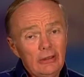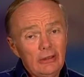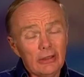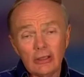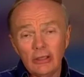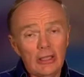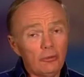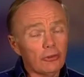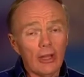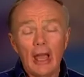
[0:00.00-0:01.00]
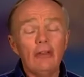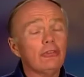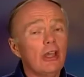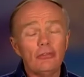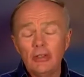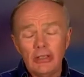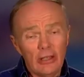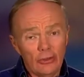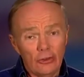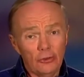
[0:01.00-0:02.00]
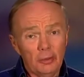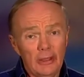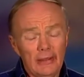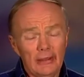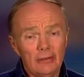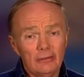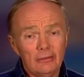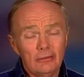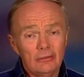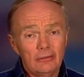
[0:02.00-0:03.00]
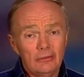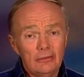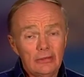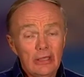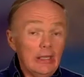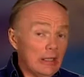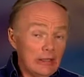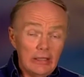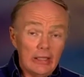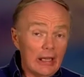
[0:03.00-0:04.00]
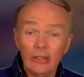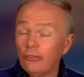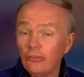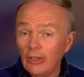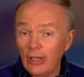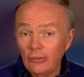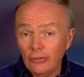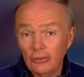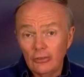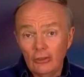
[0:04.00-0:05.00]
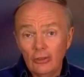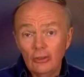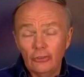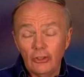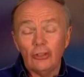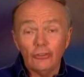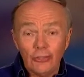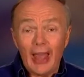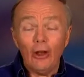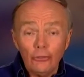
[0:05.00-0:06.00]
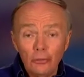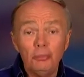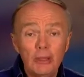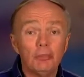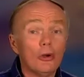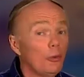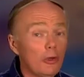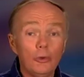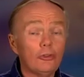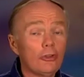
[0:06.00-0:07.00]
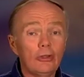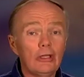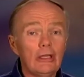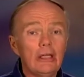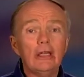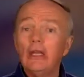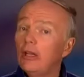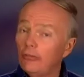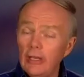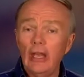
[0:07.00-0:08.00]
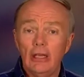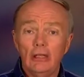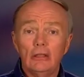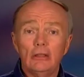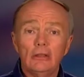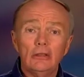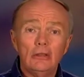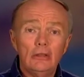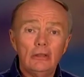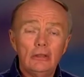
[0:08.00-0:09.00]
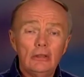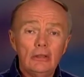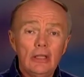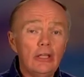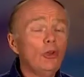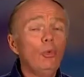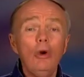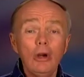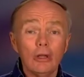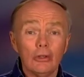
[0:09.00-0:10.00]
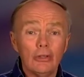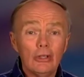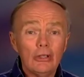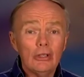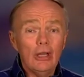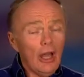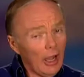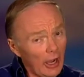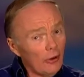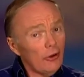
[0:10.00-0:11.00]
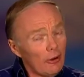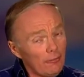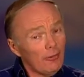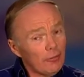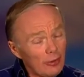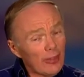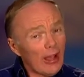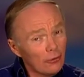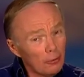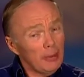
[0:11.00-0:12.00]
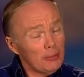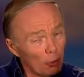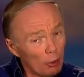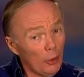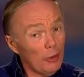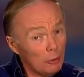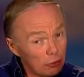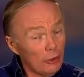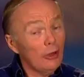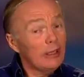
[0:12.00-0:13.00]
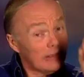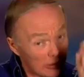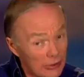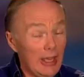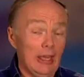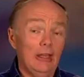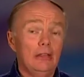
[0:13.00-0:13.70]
that claims lives every day on this planet. In the United States, 6,000 people go into eternity every day. In the world, 150,000 people will go into eternity today,